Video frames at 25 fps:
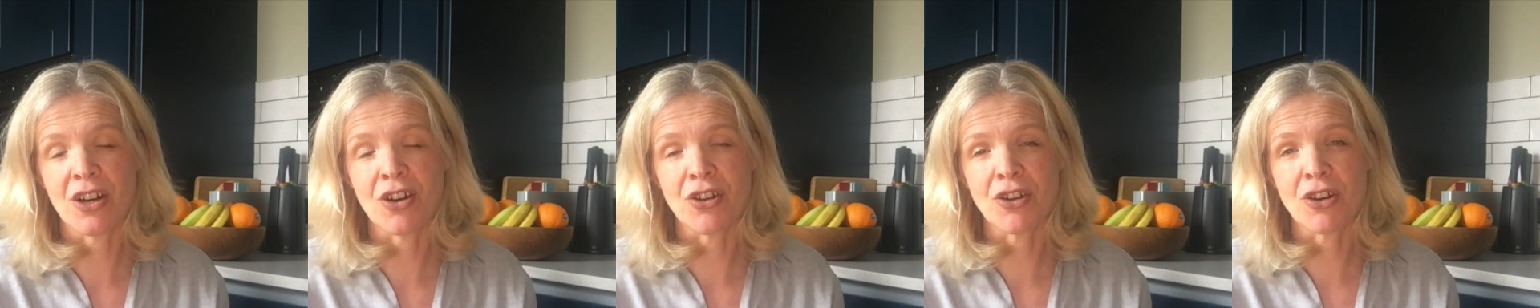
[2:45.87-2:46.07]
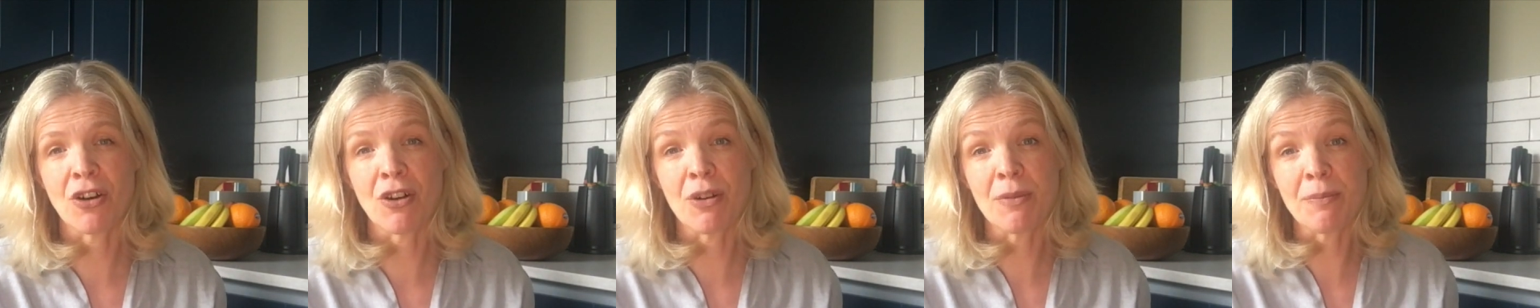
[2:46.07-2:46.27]

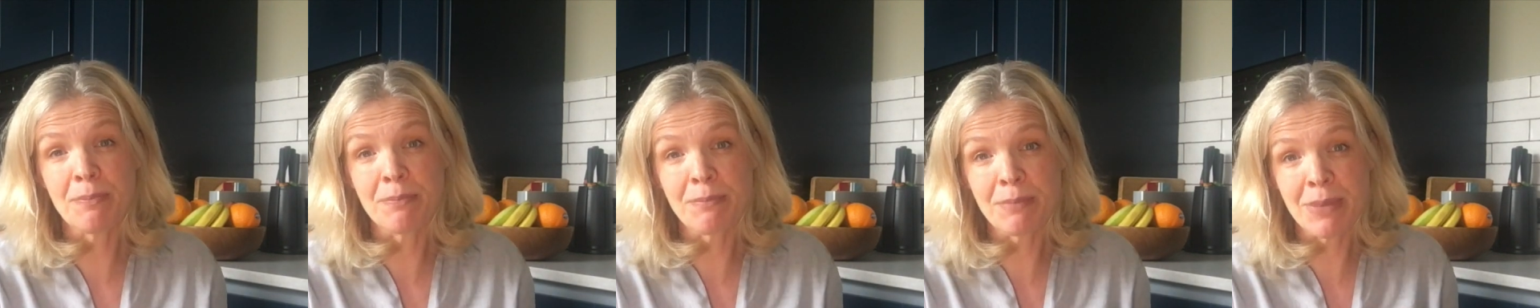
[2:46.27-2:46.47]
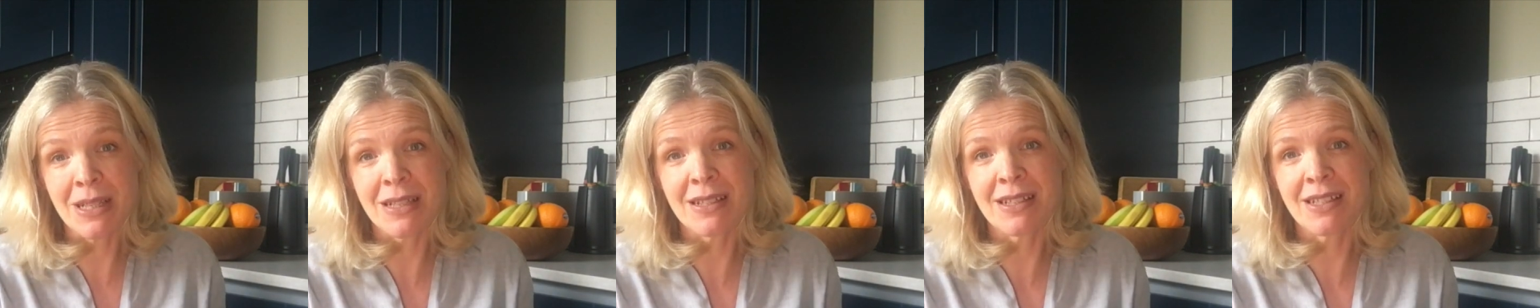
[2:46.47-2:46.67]
on our
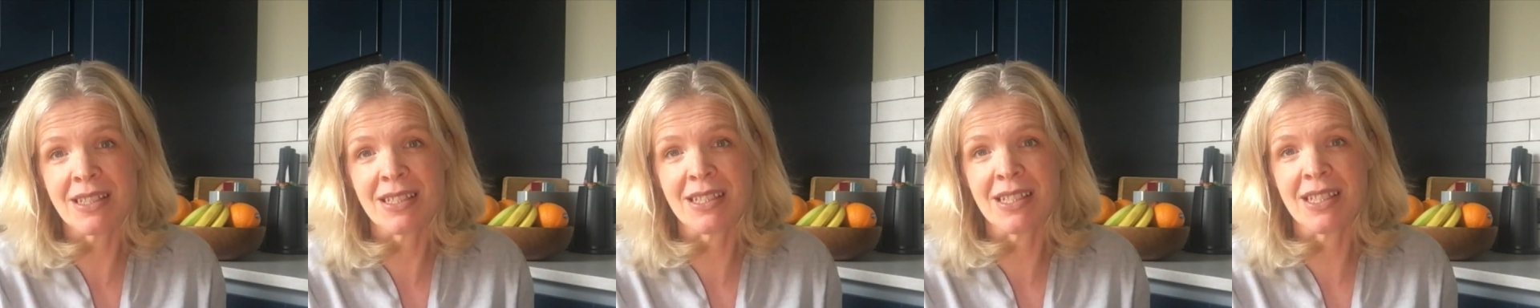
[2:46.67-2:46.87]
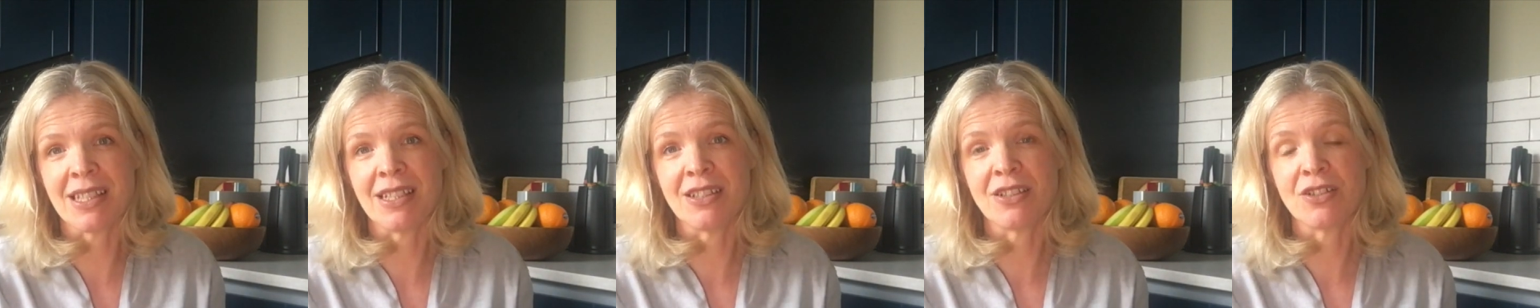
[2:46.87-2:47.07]

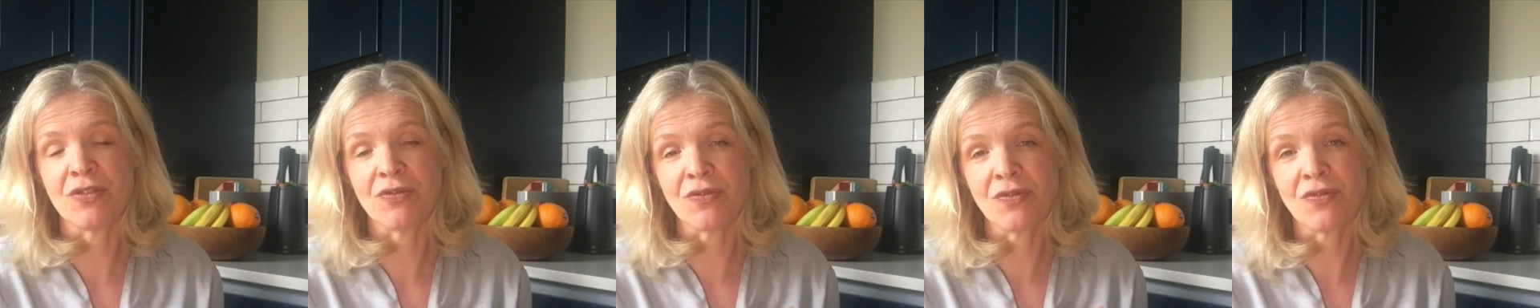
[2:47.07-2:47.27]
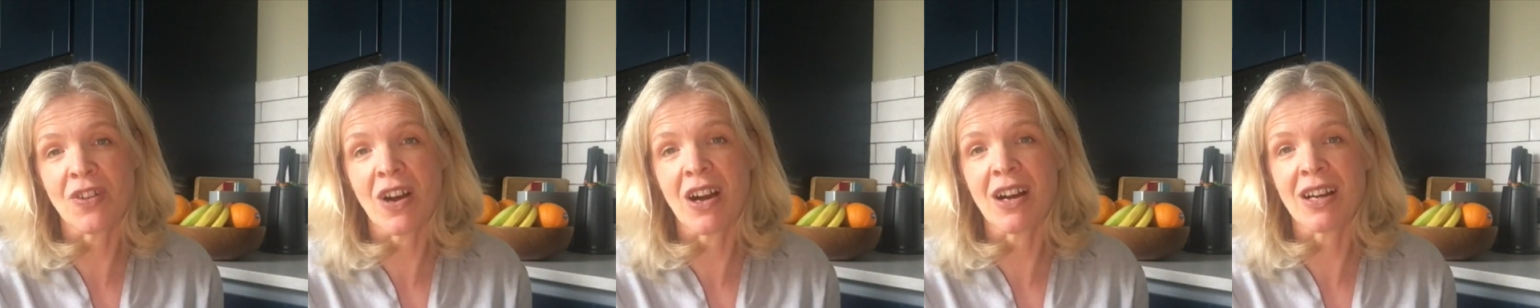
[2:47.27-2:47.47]
ability to
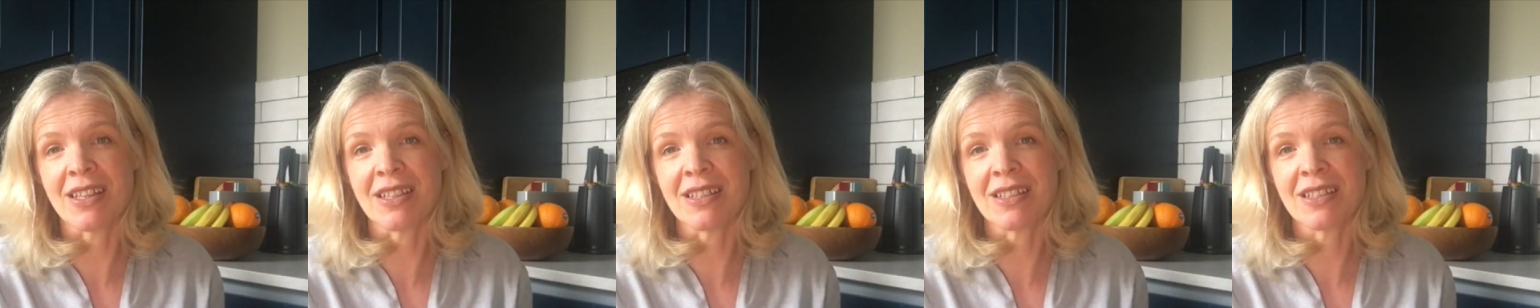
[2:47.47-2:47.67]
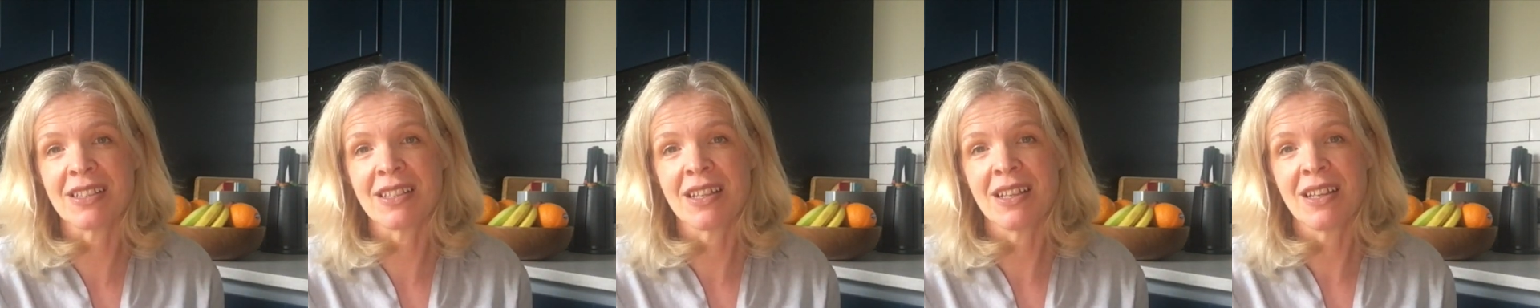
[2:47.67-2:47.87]

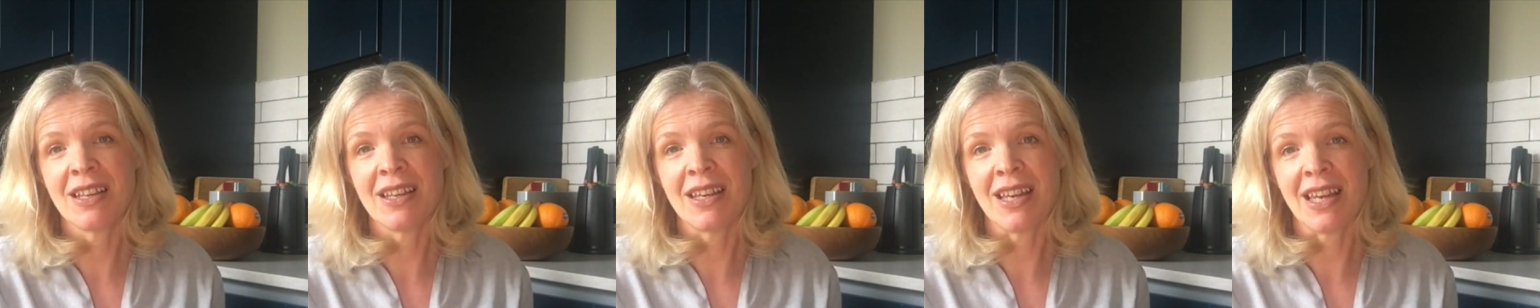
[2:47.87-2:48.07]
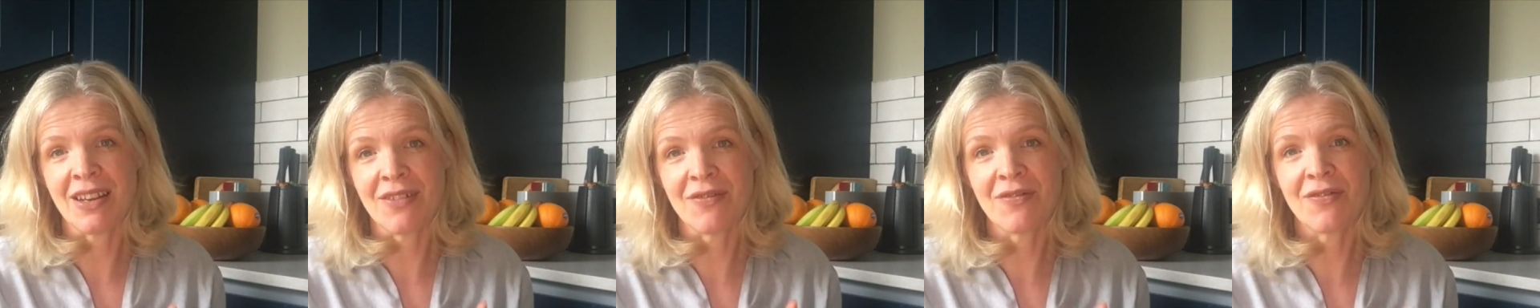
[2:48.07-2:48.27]
fight
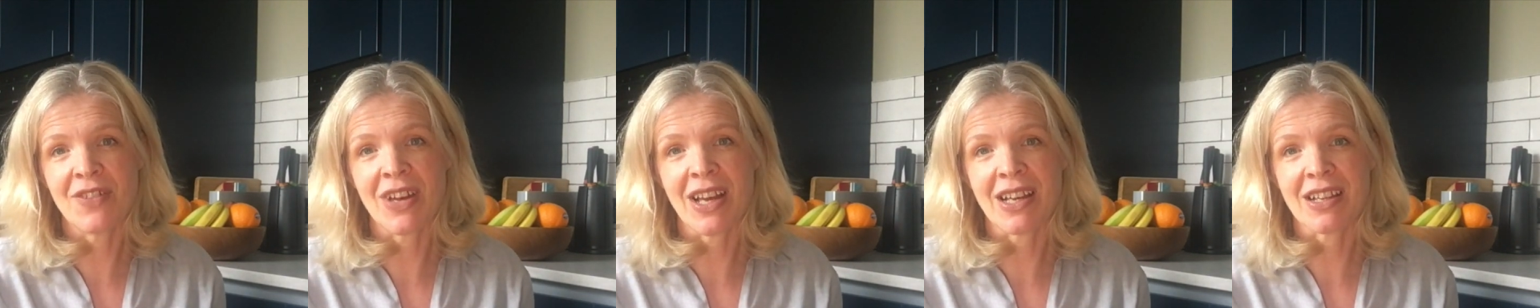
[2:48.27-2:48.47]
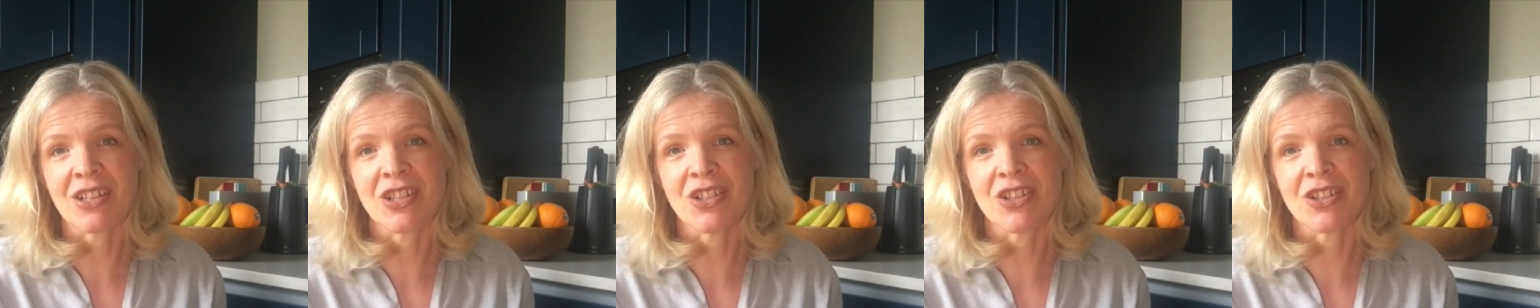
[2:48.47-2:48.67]

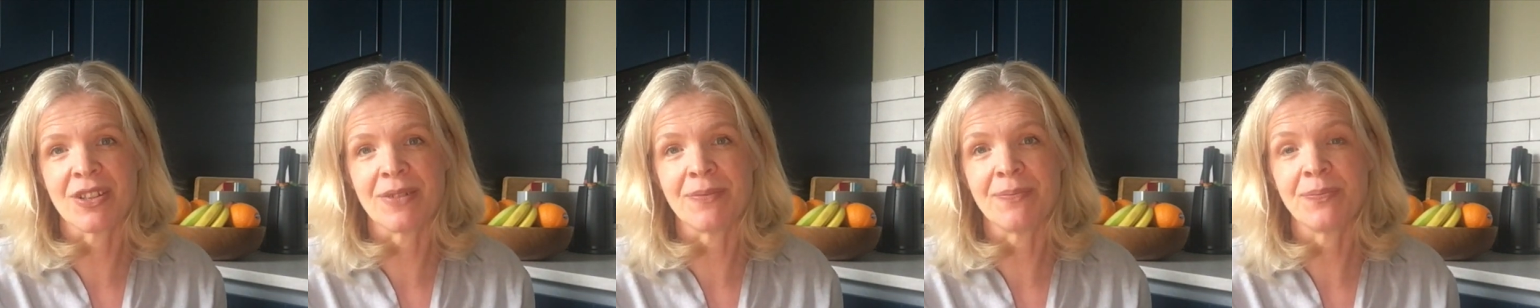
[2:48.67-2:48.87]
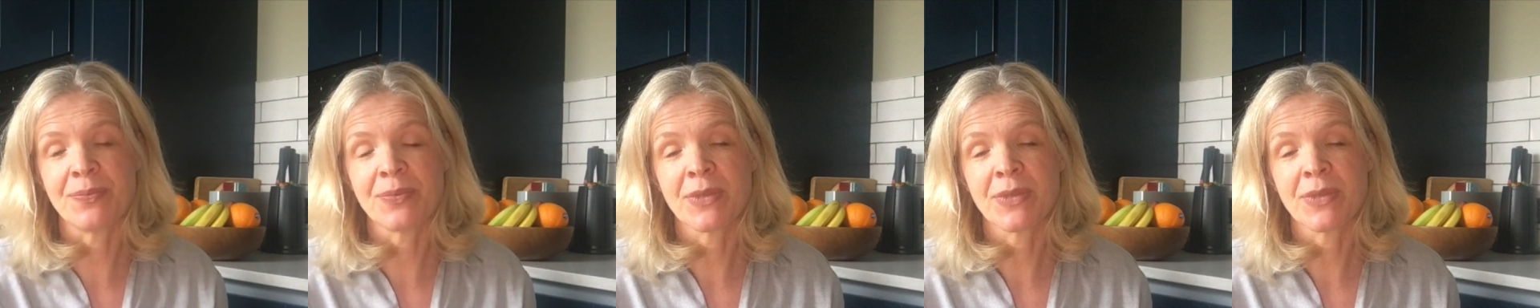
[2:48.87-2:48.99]
infection.